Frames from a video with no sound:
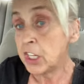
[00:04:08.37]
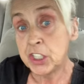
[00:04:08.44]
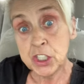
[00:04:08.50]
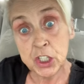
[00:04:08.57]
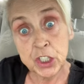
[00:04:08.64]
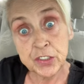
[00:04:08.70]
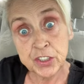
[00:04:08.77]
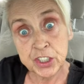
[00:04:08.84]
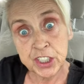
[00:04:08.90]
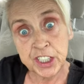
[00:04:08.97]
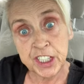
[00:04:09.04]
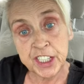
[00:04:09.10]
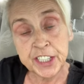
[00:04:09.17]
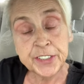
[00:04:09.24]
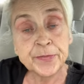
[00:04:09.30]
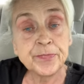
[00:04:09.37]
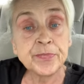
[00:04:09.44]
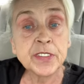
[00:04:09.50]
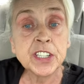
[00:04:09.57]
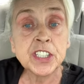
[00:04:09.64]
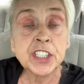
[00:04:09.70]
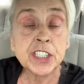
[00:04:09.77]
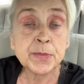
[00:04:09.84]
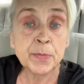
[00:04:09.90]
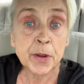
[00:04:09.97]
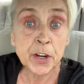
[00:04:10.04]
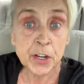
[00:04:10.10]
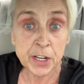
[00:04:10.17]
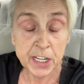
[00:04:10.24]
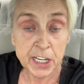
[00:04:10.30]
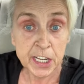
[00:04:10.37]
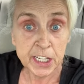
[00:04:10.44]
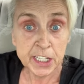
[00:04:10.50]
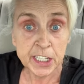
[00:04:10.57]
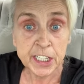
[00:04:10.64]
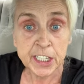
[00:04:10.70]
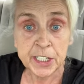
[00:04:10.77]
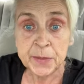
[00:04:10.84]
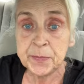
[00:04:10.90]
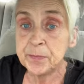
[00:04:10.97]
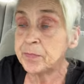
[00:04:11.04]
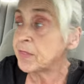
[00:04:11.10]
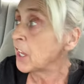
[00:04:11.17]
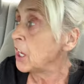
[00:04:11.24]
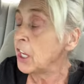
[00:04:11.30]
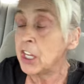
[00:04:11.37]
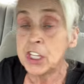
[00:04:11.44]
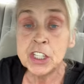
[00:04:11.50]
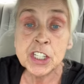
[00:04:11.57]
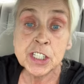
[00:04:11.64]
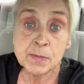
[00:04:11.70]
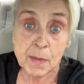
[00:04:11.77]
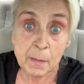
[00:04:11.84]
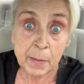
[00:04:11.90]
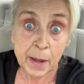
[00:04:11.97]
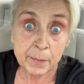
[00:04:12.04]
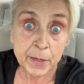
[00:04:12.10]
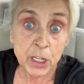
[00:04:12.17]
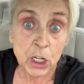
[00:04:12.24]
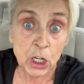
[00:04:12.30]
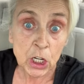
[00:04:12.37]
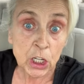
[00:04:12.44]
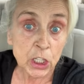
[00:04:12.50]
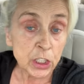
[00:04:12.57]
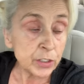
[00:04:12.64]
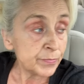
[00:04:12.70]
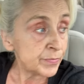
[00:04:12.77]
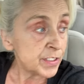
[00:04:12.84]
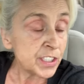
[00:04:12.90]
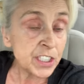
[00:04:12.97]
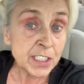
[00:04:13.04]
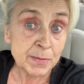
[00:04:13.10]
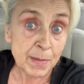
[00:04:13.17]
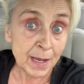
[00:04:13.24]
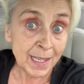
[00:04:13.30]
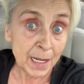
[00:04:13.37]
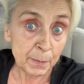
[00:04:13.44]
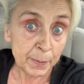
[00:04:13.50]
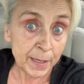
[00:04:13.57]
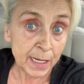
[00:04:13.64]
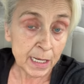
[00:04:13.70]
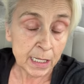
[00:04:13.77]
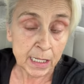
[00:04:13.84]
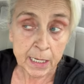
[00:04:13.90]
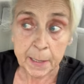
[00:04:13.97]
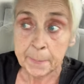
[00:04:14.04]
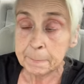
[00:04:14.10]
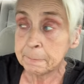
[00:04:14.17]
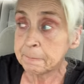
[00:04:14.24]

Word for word: Tushy, she's part of D-Day. She's my baby girl. She's my little peony.